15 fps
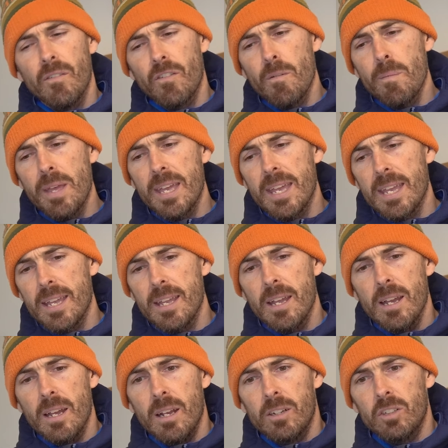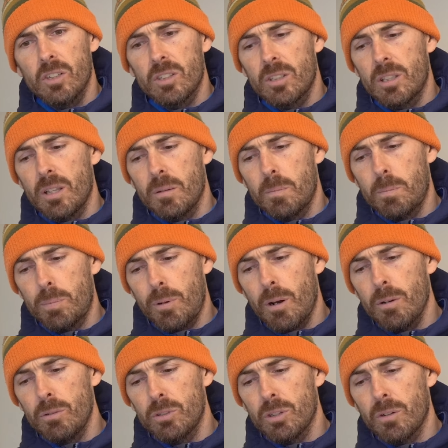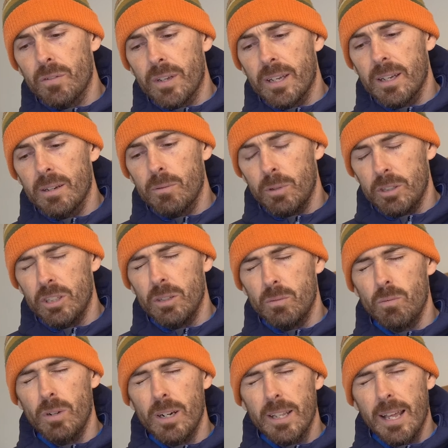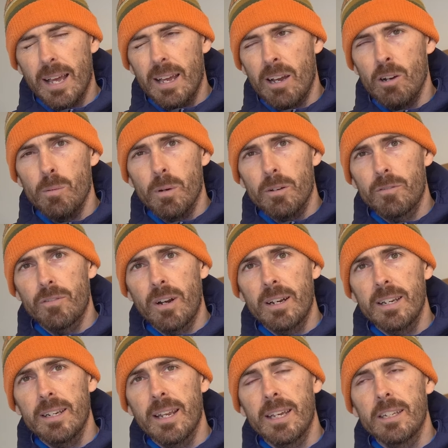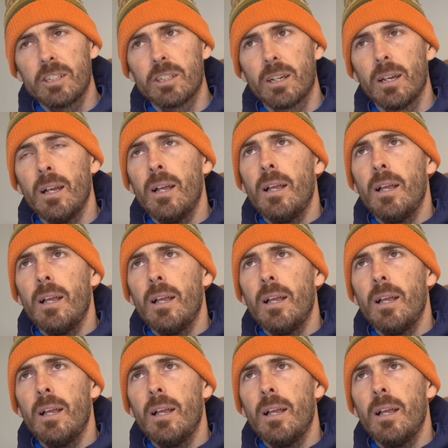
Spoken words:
for me, just the pros of it, which is really that elbow friendly nature,